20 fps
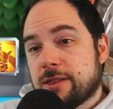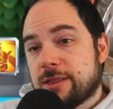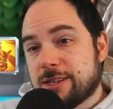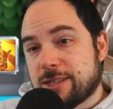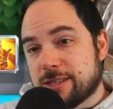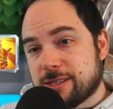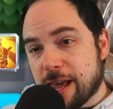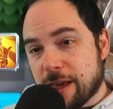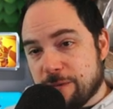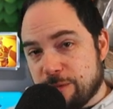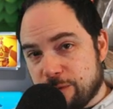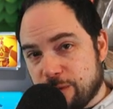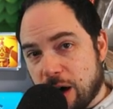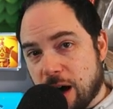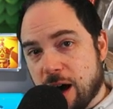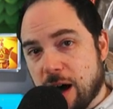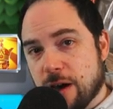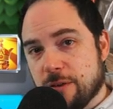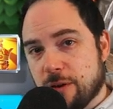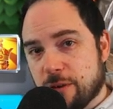this is a
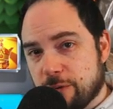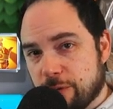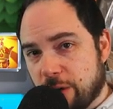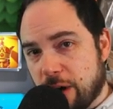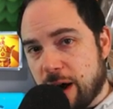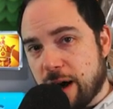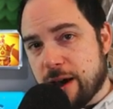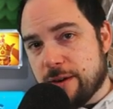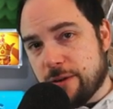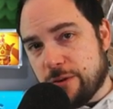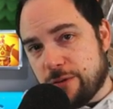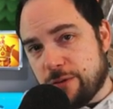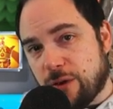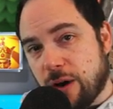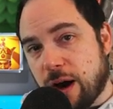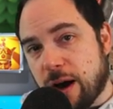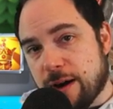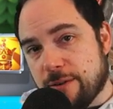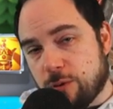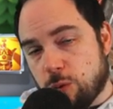
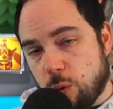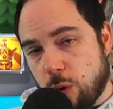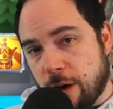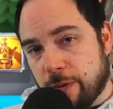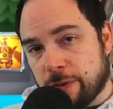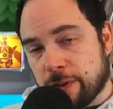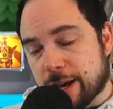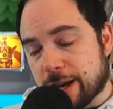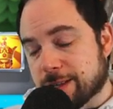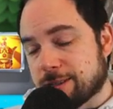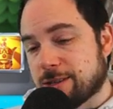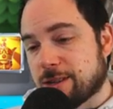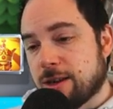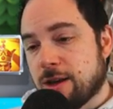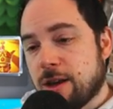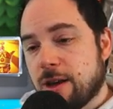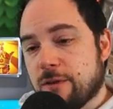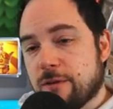5551 list.